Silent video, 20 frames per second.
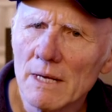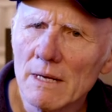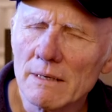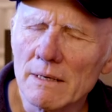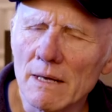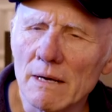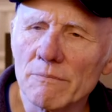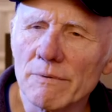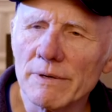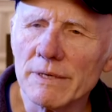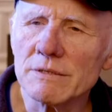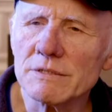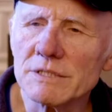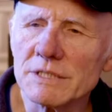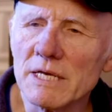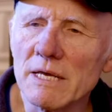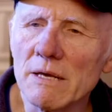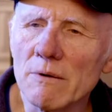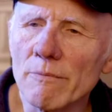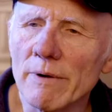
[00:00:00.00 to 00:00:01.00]
Now, well, you
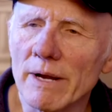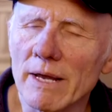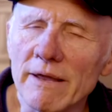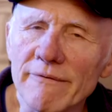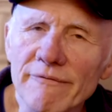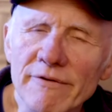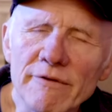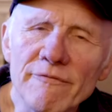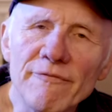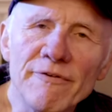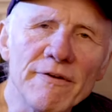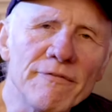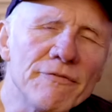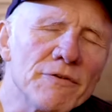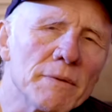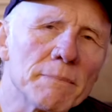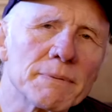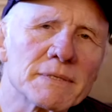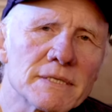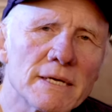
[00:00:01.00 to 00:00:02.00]
see, we're giving
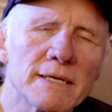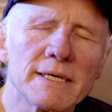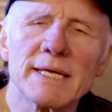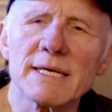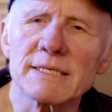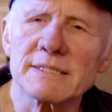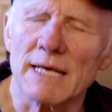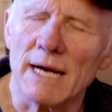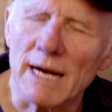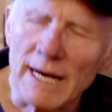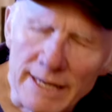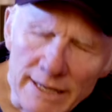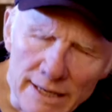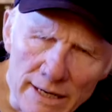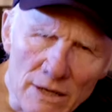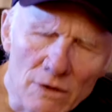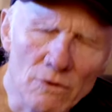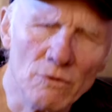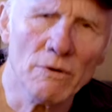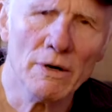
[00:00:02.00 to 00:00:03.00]
50%. Yes, I
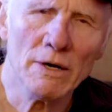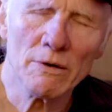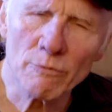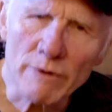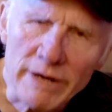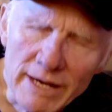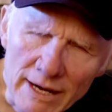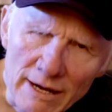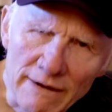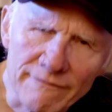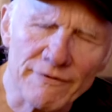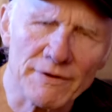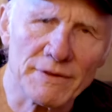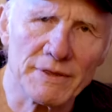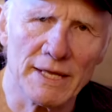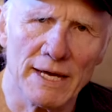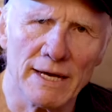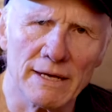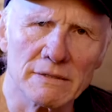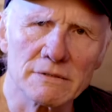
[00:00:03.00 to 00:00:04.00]
know. We
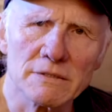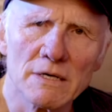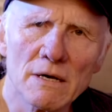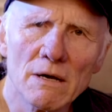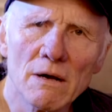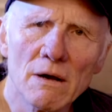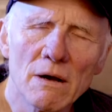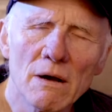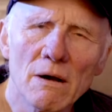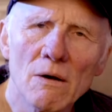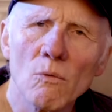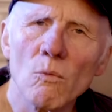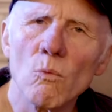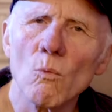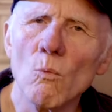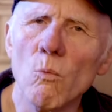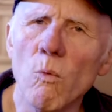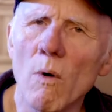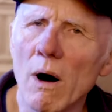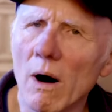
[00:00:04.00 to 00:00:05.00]
covered that.
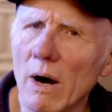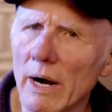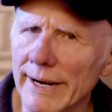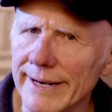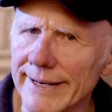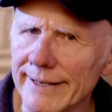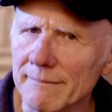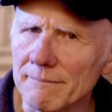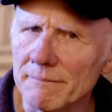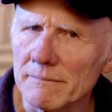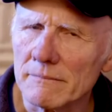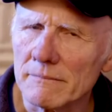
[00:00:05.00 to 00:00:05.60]
Why?